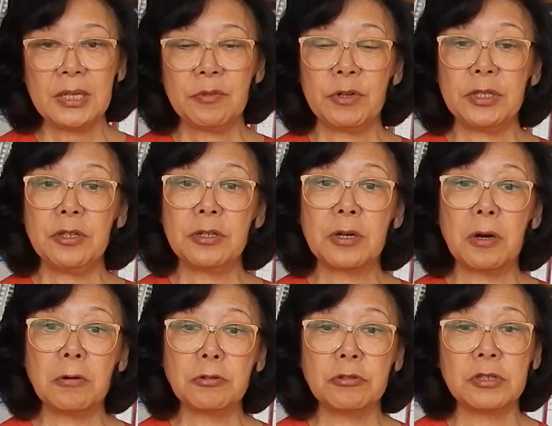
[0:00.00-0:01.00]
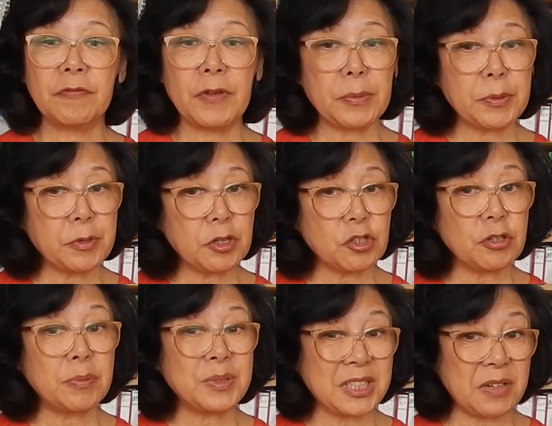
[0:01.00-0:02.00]
When you go to the vapor pressure
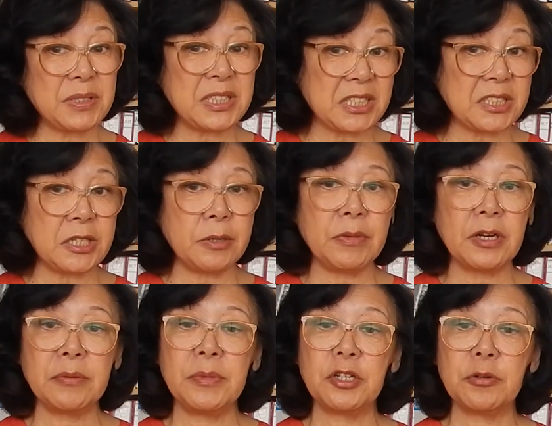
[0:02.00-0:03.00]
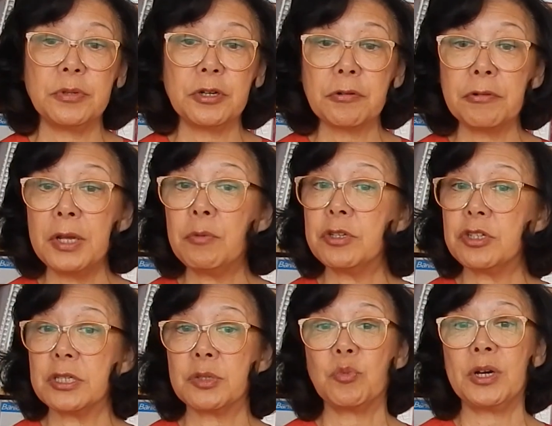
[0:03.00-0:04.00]
of 760 millimeter mercury, which
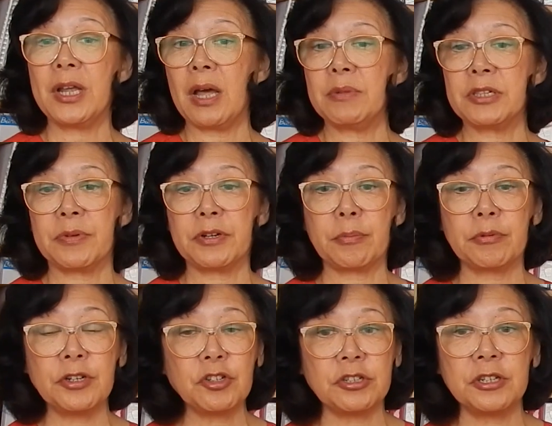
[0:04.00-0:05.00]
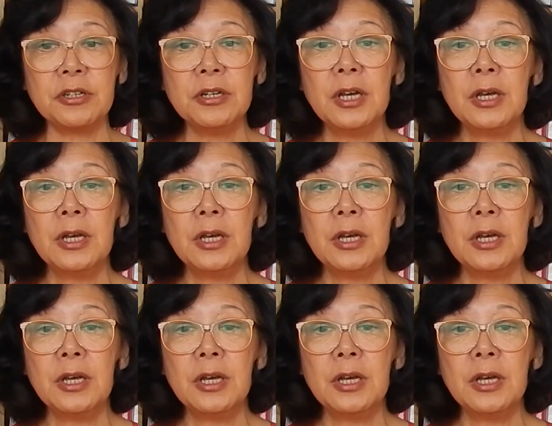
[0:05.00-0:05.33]
is 1 atmospheric pressure,